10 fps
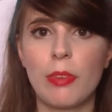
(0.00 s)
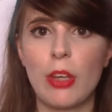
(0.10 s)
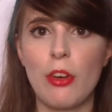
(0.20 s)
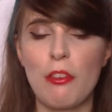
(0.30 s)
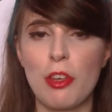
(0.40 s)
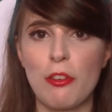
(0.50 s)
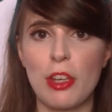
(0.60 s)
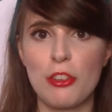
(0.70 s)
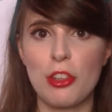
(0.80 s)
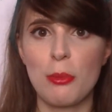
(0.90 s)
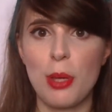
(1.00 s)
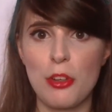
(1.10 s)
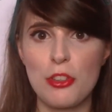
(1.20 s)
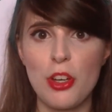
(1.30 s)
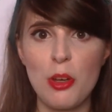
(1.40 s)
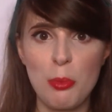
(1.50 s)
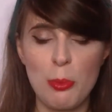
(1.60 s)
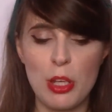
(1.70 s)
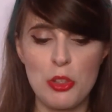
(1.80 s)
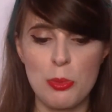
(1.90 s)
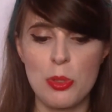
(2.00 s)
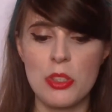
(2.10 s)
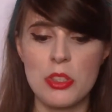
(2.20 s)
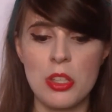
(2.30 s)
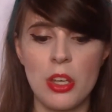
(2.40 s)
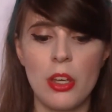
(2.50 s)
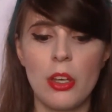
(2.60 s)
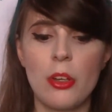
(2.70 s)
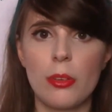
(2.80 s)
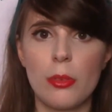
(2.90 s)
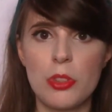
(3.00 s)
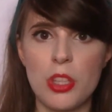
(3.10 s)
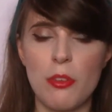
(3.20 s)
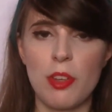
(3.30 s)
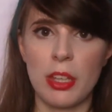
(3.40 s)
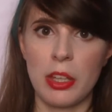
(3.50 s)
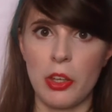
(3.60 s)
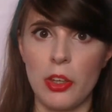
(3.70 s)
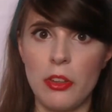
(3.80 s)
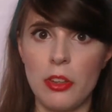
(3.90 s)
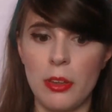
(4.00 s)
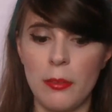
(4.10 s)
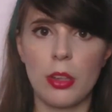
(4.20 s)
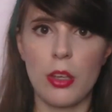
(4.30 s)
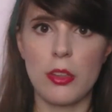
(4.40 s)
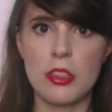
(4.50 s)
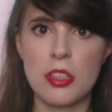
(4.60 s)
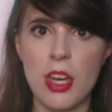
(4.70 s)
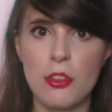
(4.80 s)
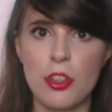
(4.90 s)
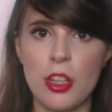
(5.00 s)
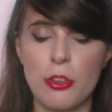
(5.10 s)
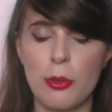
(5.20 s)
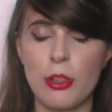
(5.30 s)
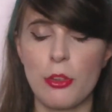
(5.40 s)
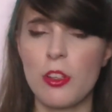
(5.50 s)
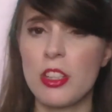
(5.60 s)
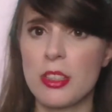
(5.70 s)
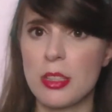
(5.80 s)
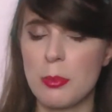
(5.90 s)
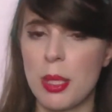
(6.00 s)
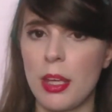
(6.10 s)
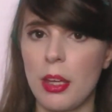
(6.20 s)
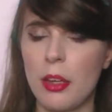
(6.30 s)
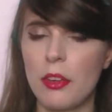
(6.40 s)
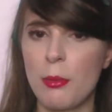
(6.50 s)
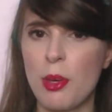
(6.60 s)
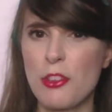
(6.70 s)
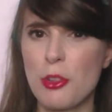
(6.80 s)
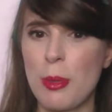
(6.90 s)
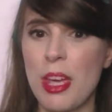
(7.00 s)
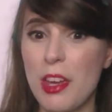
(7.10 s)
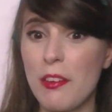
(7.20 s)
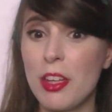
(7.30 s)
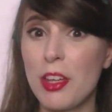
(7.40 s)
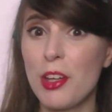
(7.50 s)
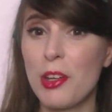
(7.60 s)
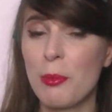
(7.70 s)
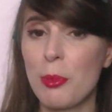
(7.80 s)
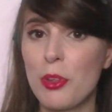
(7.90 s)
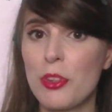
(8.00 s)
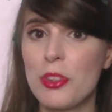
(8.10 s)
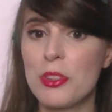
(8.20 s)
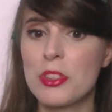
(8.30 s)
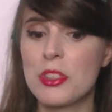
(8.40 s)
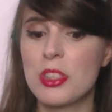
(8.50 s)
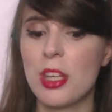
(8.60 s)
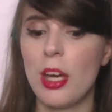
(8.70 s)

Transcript: graphic fiction workshop, which was also really good. Going to tangent into a little criticism here, the workshop area was